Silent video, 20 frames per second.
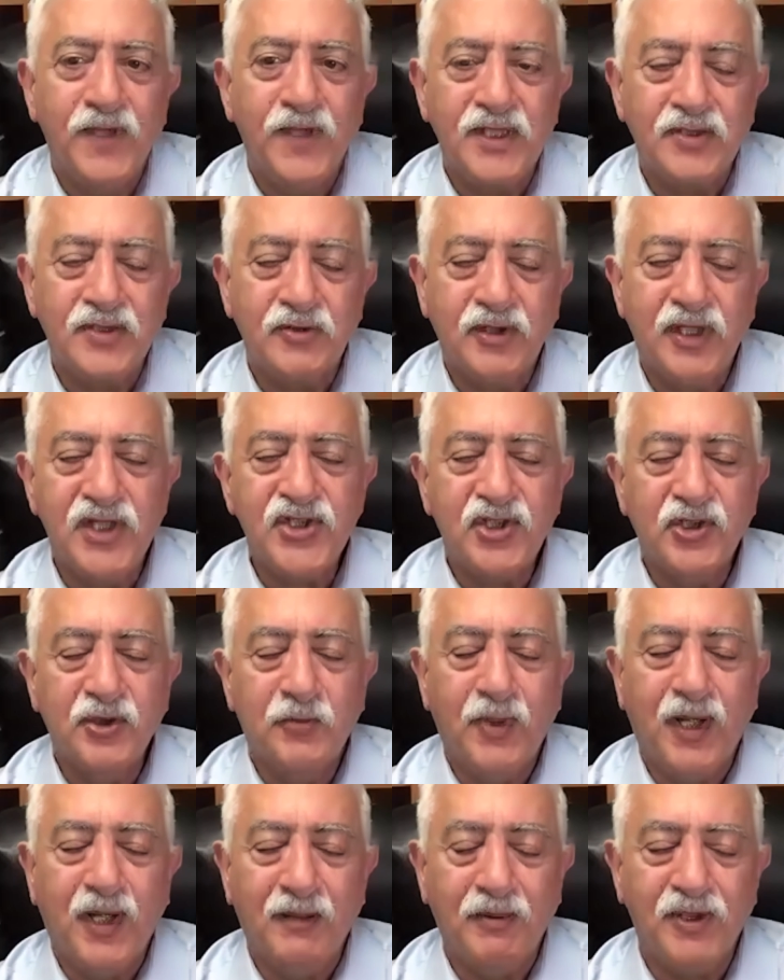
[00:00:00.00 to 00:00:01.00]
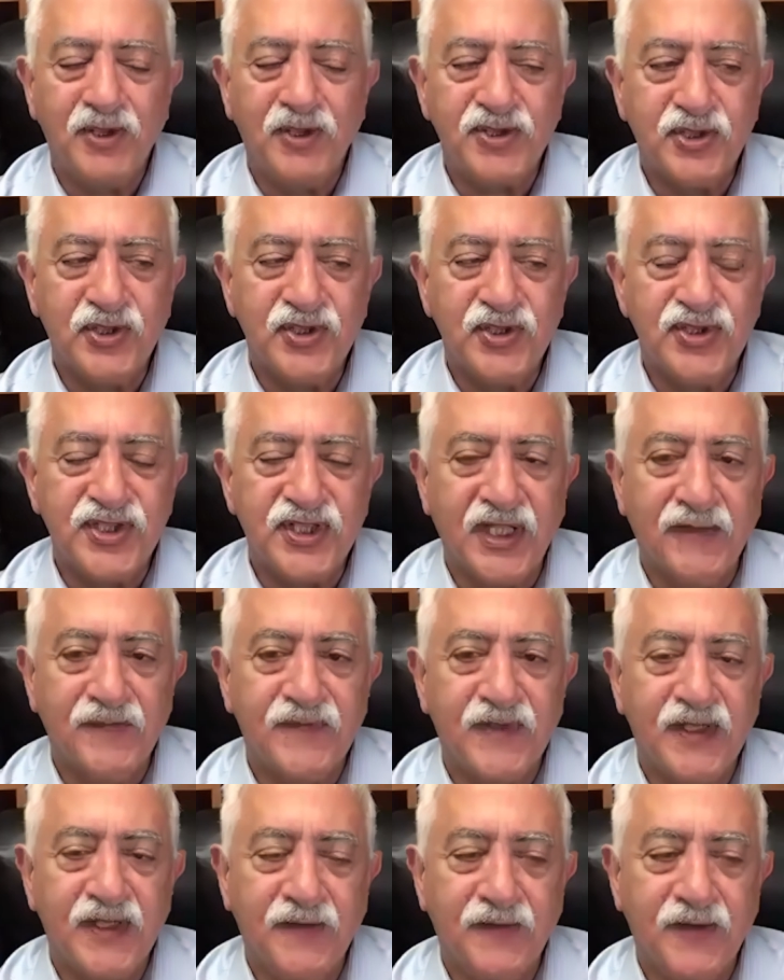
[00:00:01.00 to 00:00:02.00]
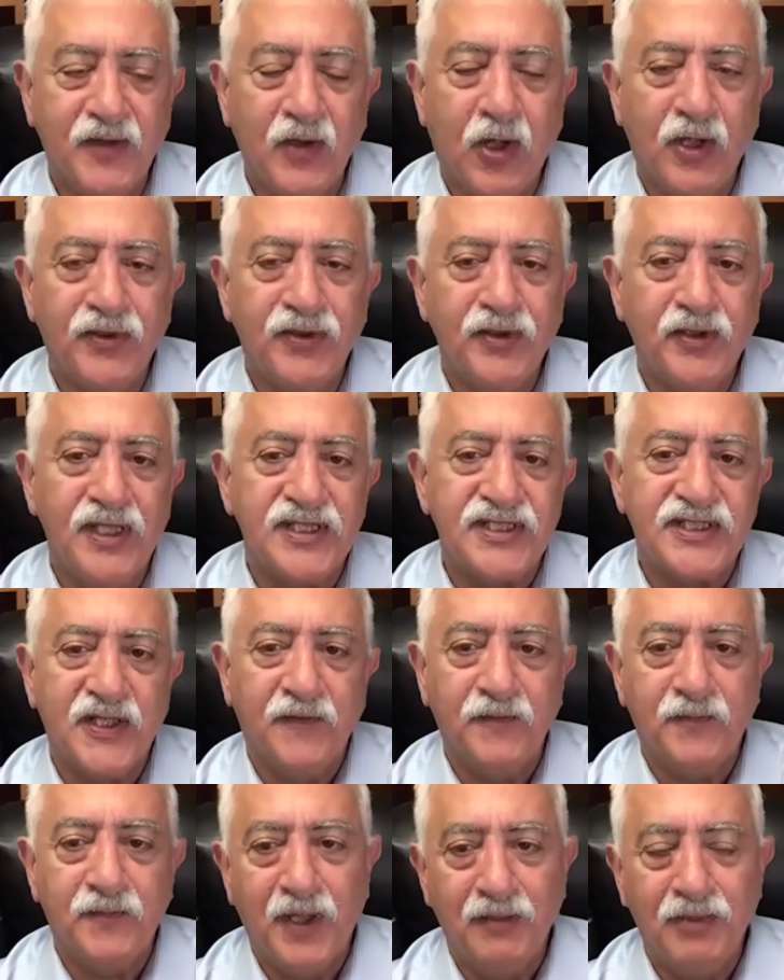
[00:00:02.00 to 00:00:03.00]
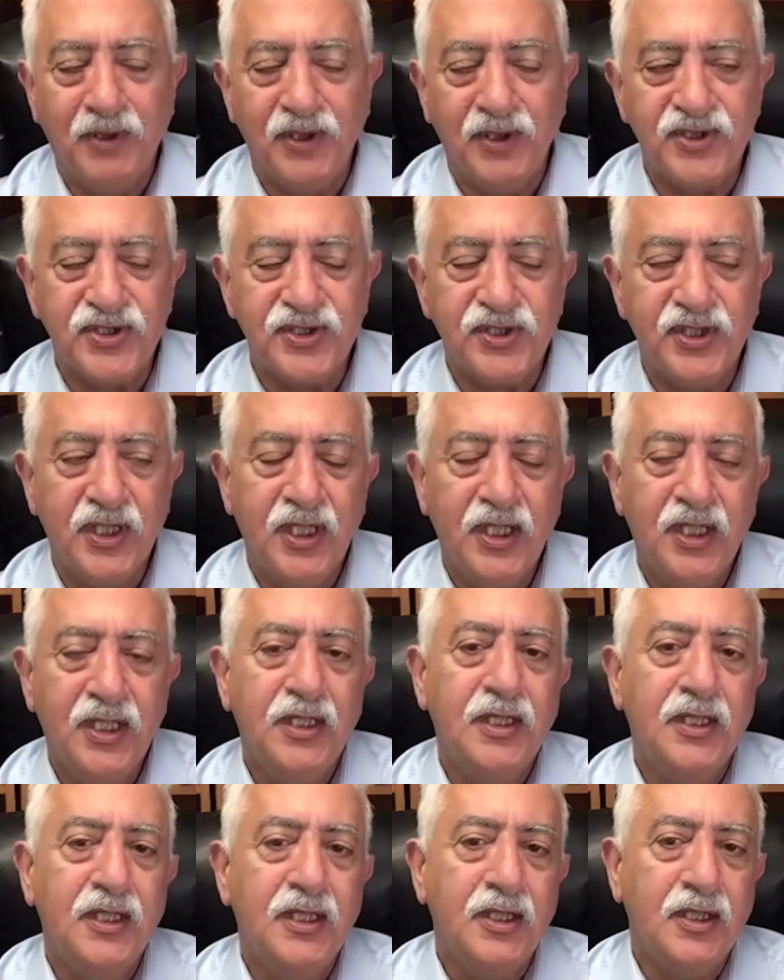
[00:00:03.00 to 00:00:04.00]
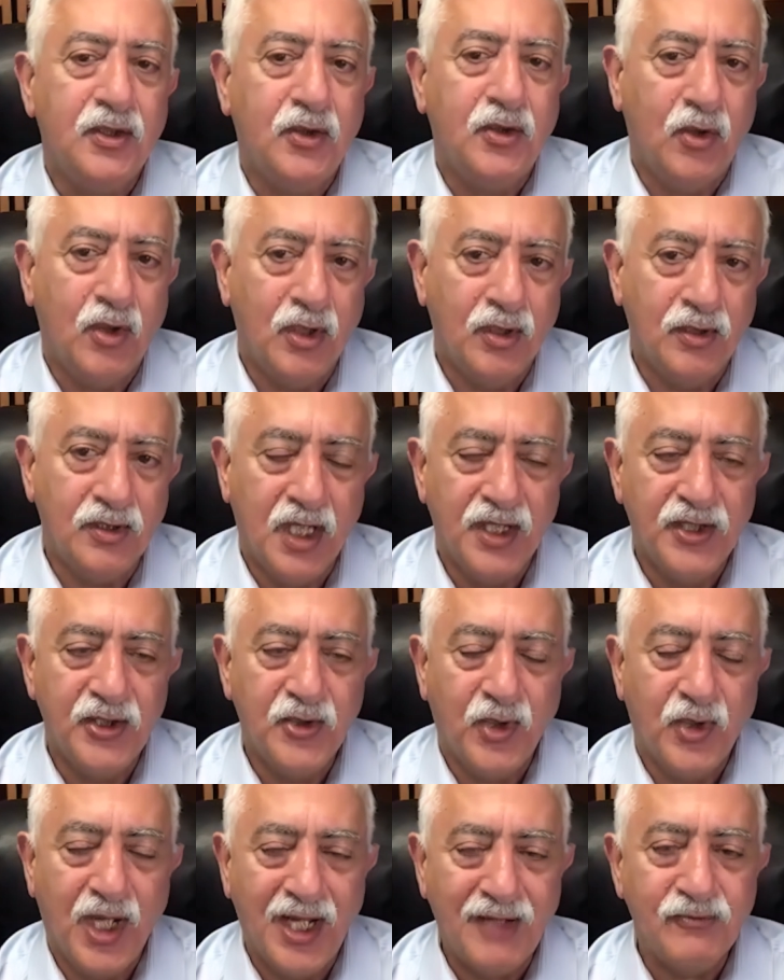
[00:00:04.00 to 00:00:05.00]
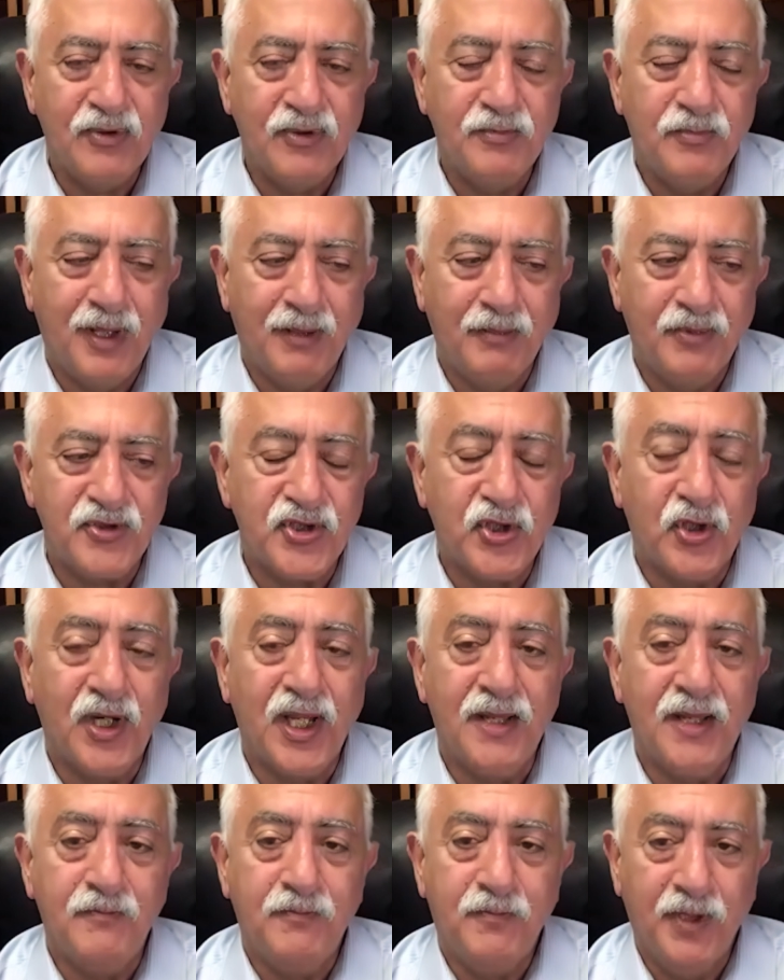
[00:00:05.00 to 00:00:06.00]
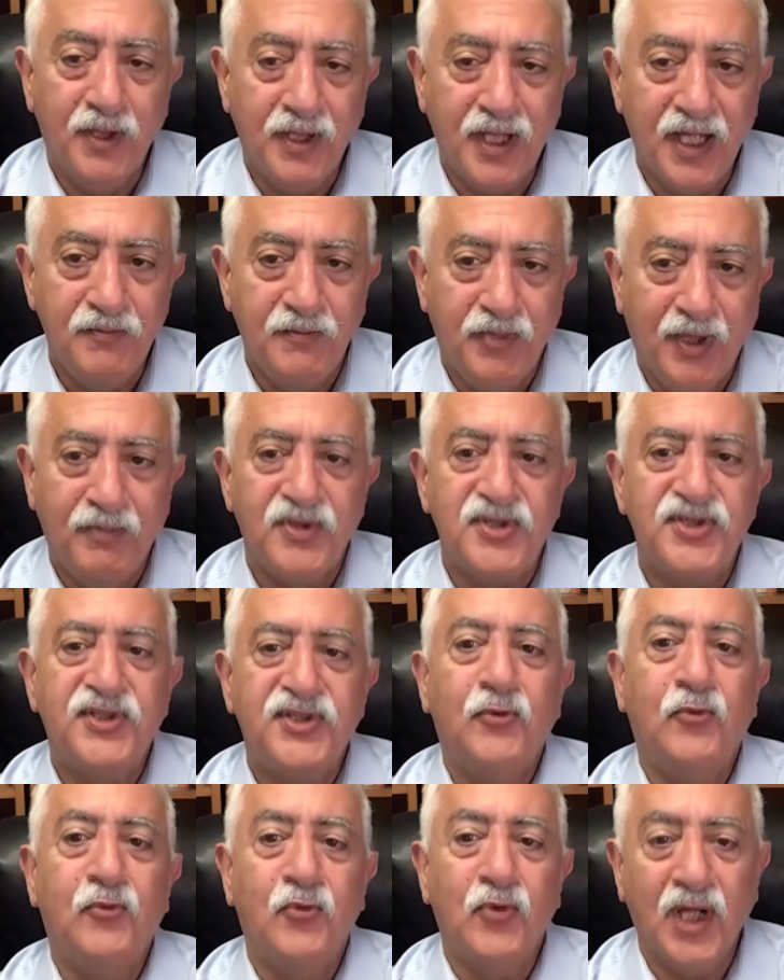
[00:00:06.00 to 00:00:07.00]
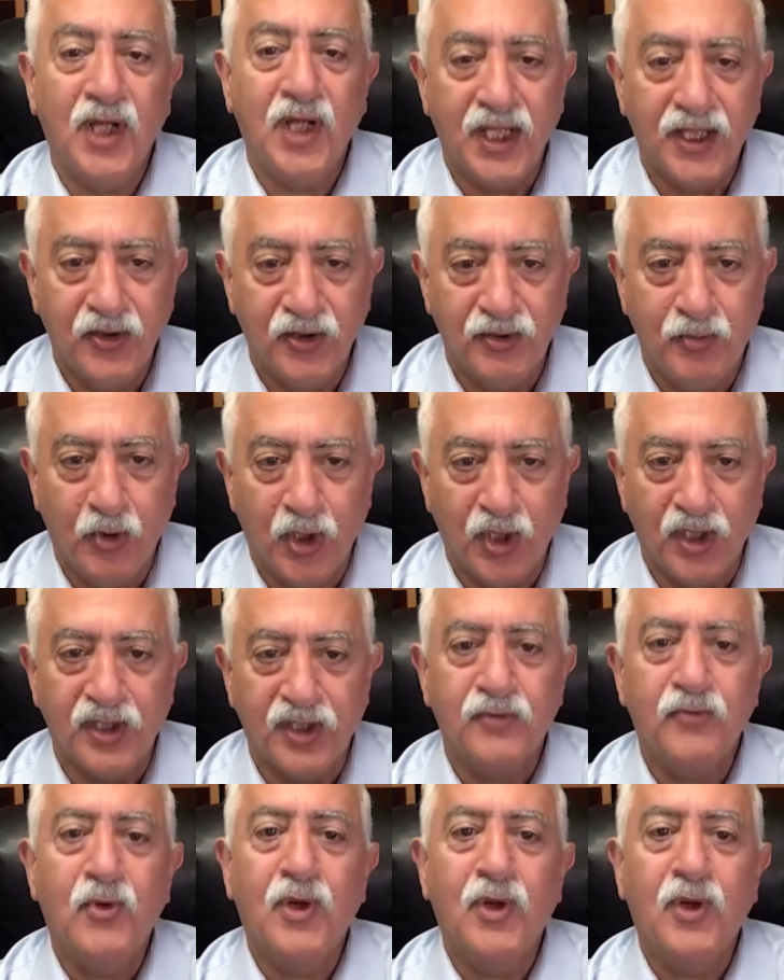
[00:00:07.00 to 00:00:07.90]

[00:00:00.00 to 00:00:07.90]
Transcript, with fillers: the traditional publishers, if an author has self-published or gone to a hybrid publisher and published a really good book,